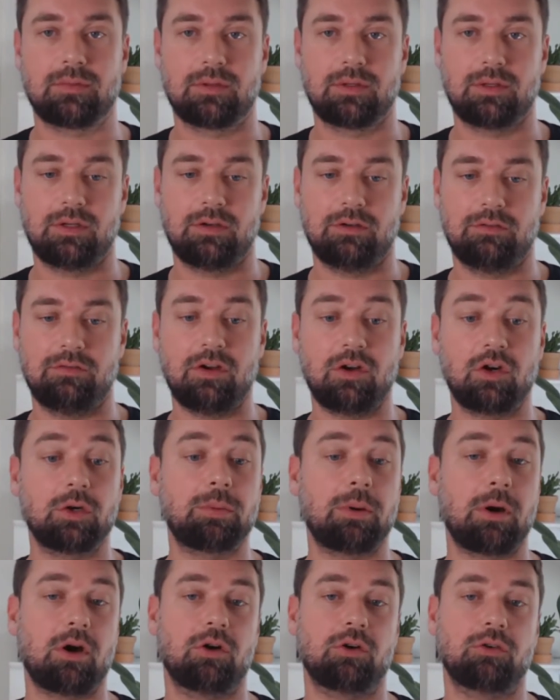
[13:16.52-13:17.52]
Very
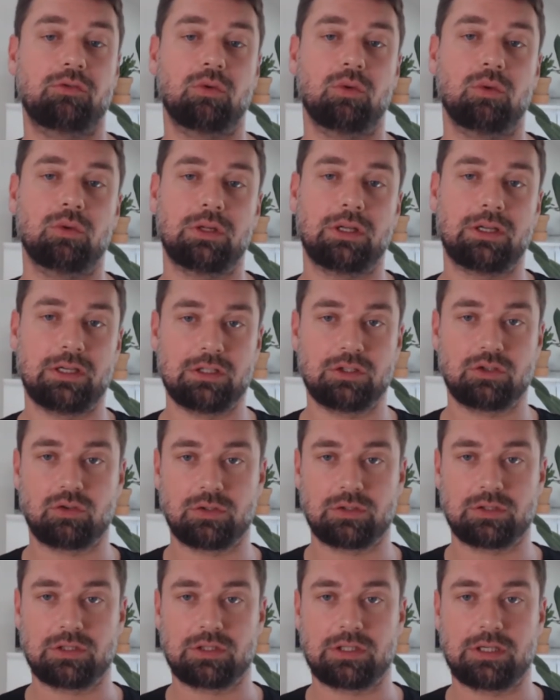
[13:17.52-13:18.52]
powerful and
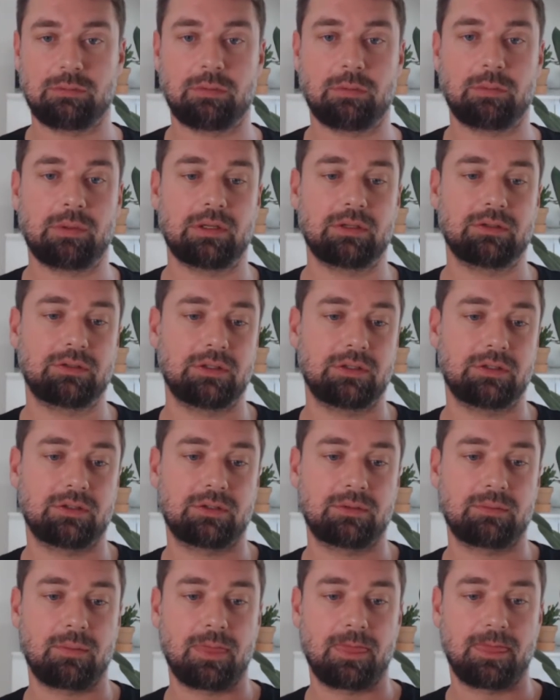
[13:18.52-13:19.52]
interesting capabilities.
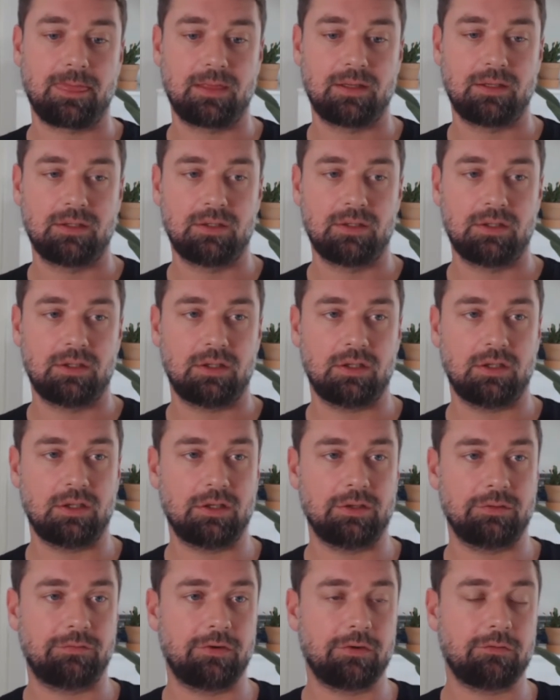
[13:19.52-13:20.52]

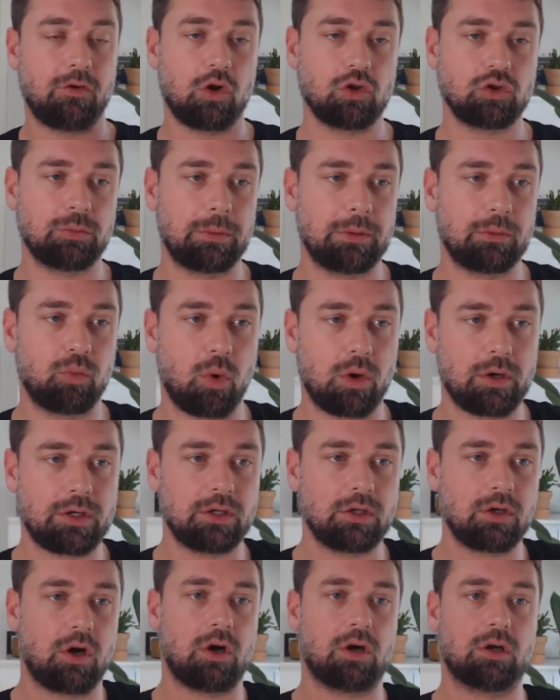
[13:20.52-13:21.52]
We've also been working
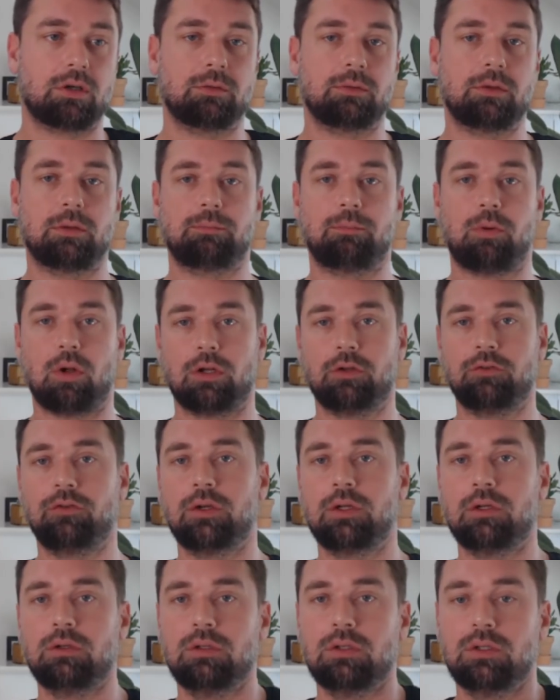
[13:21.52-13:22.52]
on
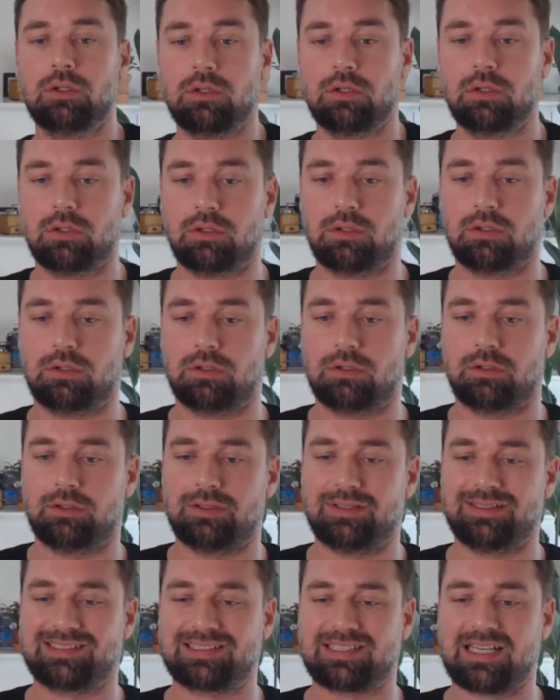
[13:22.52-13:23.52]
polyfill.
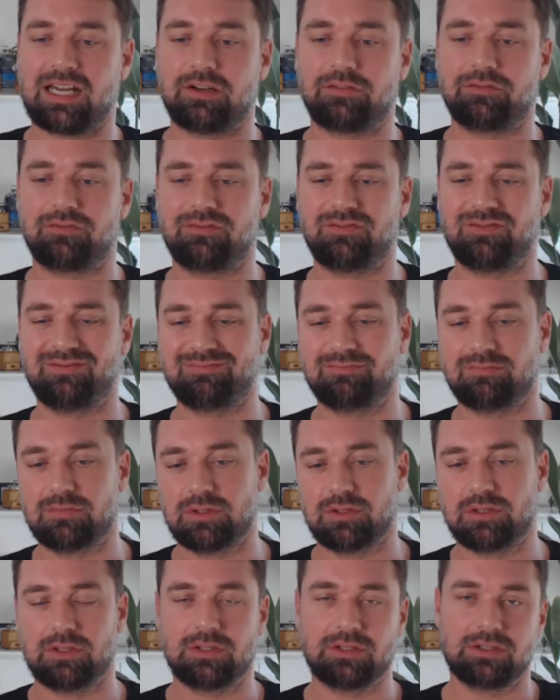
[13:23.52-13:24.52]
It's kind
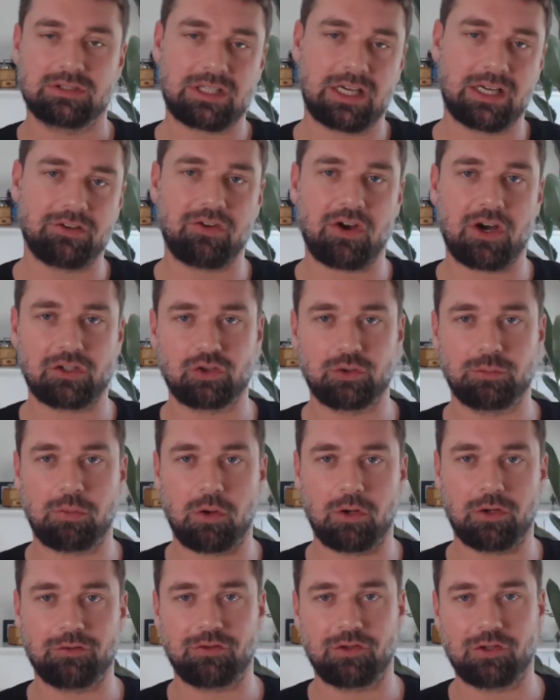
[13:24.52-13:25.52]
of hard to
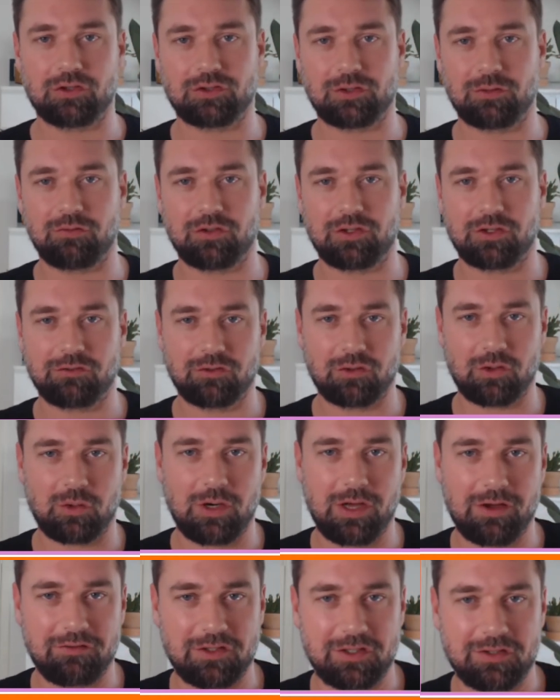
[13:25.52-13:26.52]
polyfill something if you don't
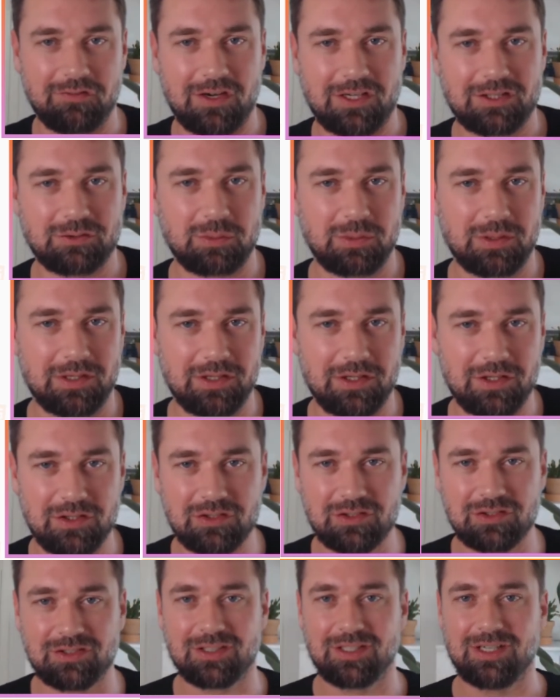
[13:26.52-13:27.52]
have a device with a
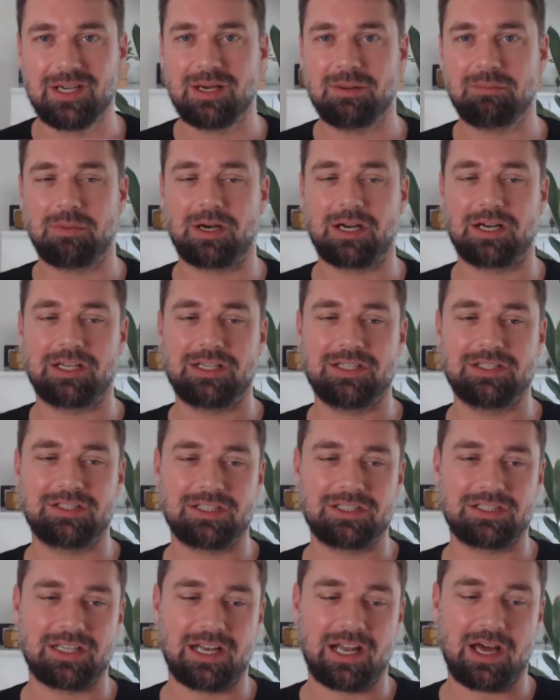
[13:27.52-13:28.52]
hinge, but at least this
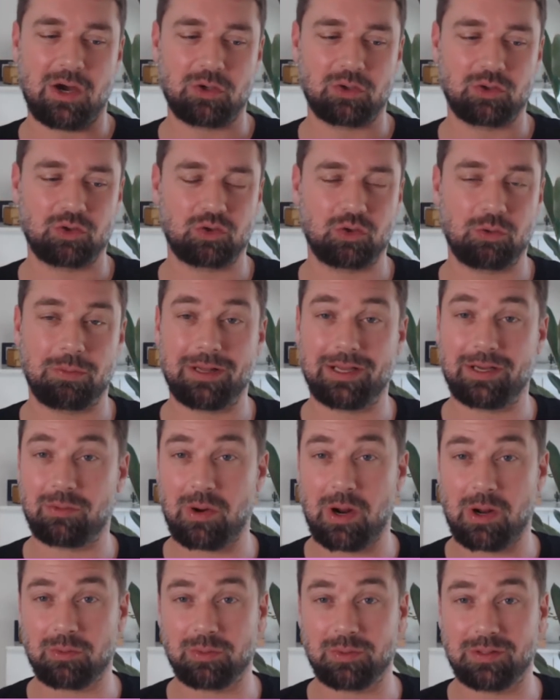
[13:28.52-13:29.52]
allows you to play
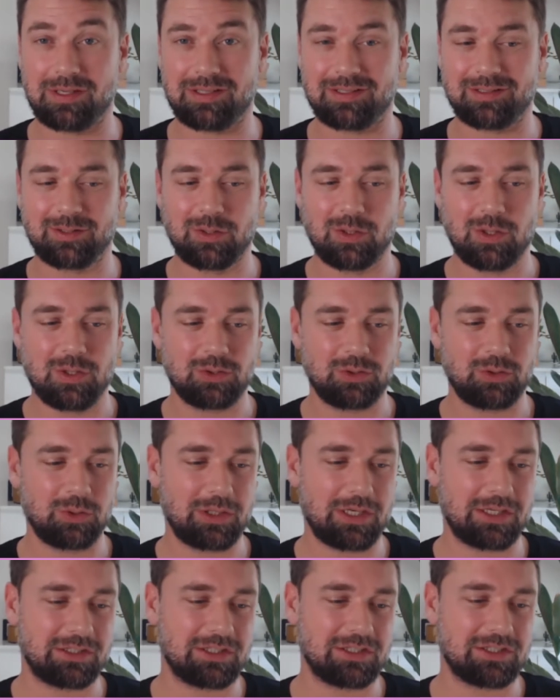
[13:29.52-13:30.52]
around with it. So you
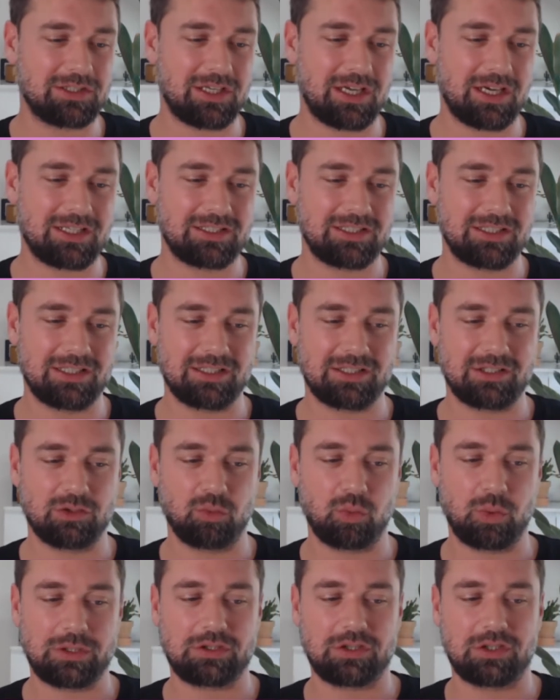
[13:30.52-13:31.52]
get this nice little
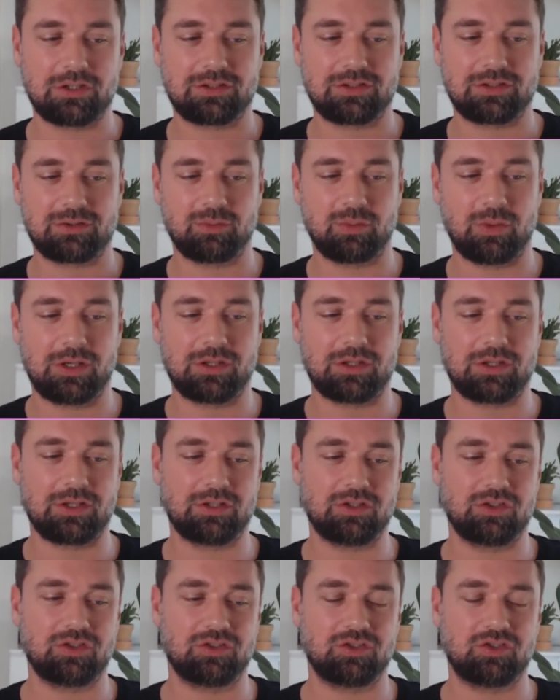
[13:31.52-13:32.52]
widget where you
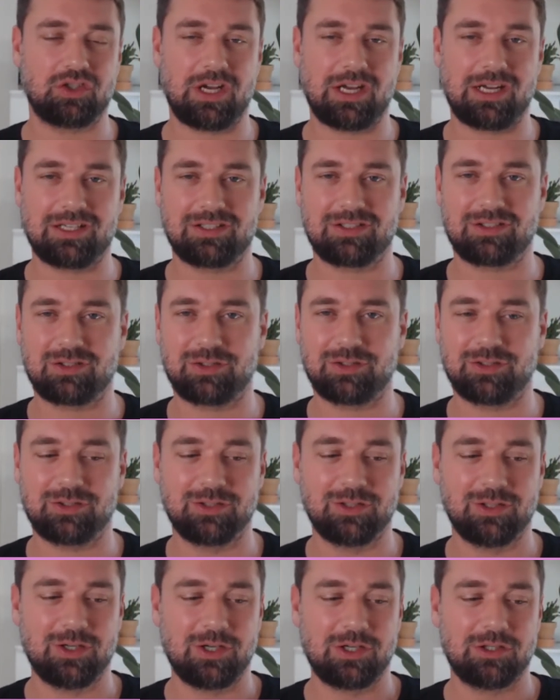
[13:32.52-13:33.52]
can change the
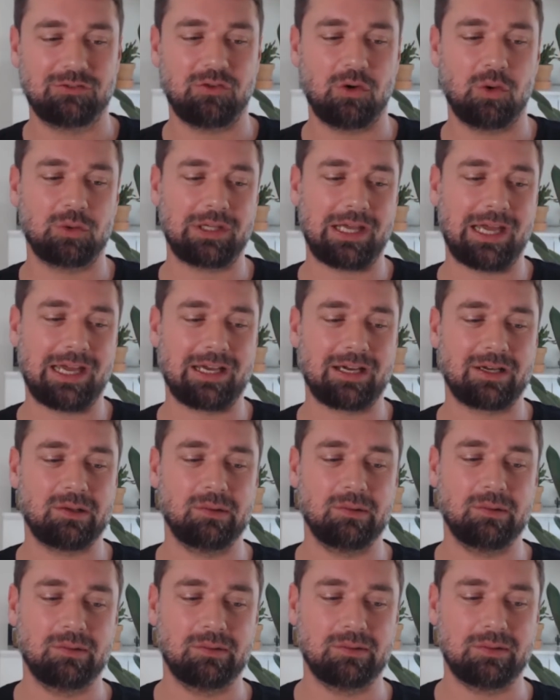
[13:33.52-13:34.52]
fold
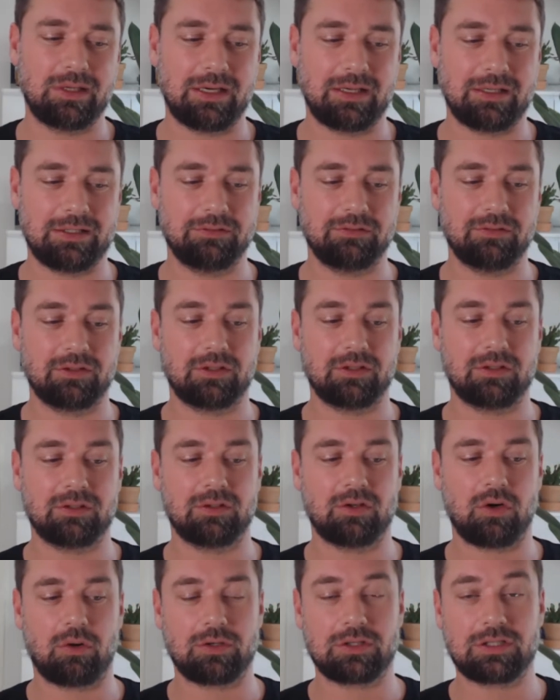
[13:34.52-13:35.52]
angle and even the
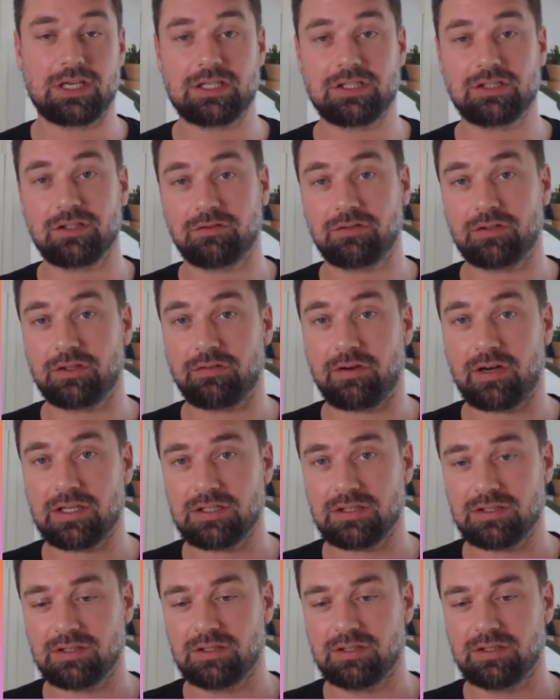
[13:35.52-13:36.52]
orientation of the
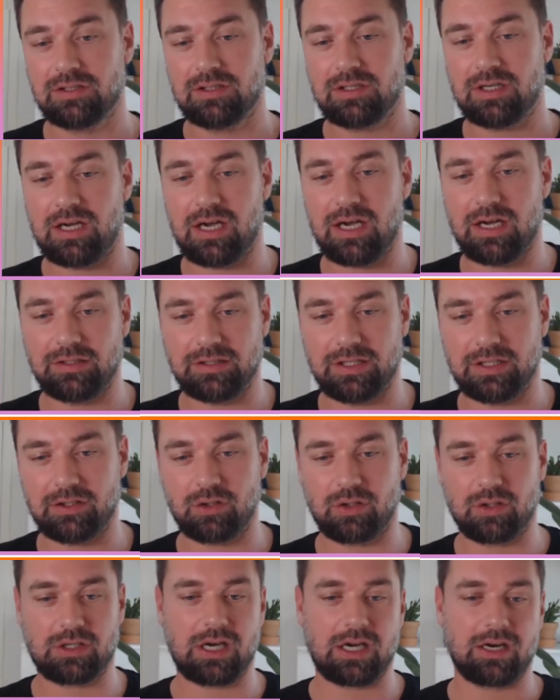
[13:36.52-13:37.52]
device, and then you can
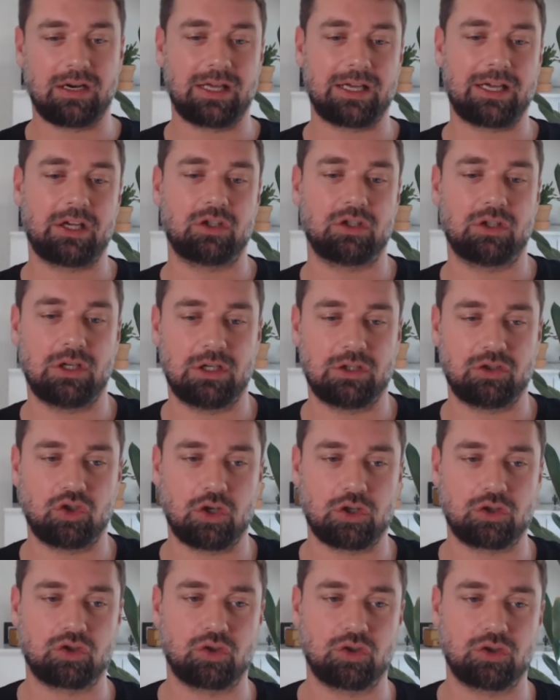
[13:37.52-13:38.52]
kind of like
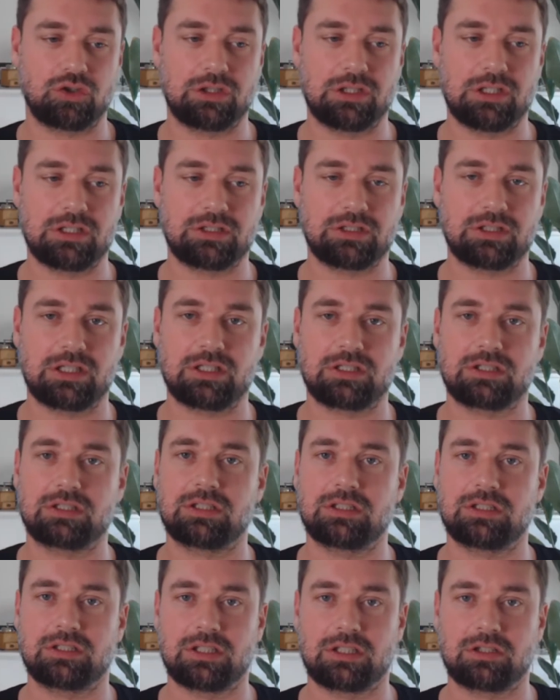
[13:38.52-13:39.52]
adjust your CSS,
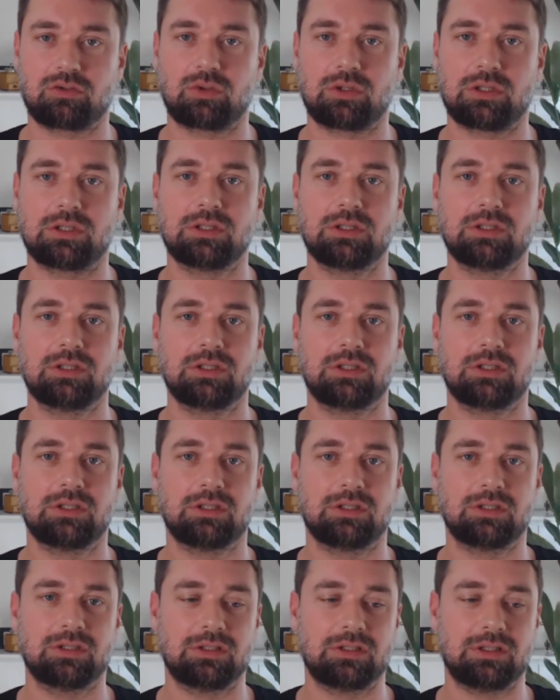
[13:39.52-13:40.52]
etc.,
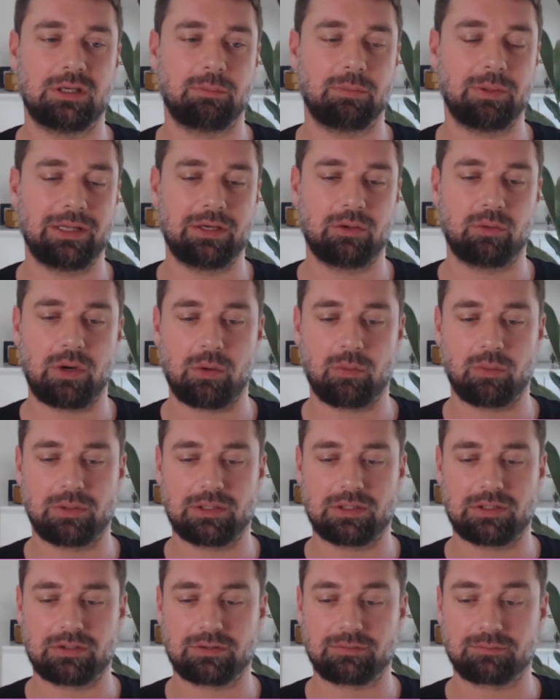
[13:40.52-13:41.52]
and play around with
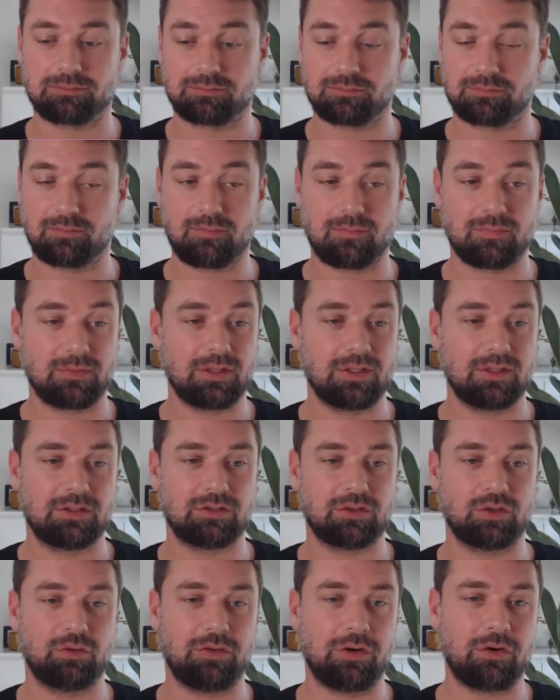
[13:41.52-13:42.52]
this.
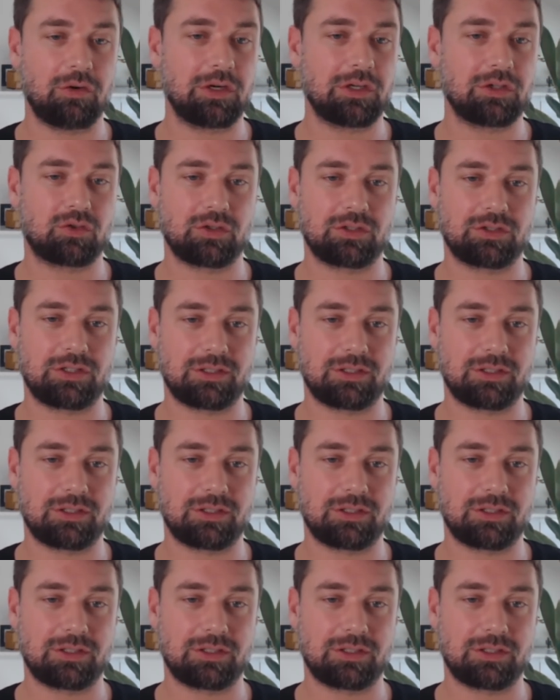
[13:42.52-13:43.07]
So very interesting.